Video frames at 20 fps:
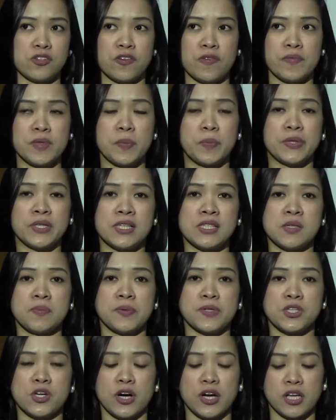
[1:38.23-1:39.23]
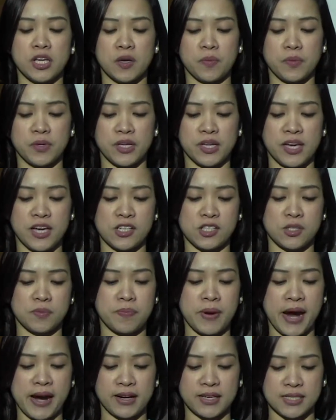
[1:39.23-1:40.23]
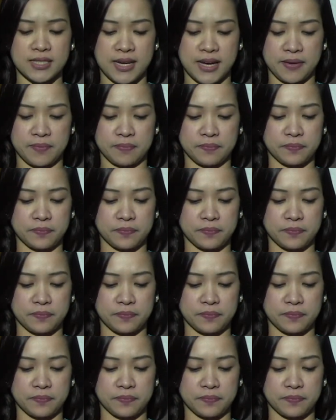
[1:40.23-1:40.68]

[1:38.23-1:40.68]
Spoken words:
from the participatory communication paradigm.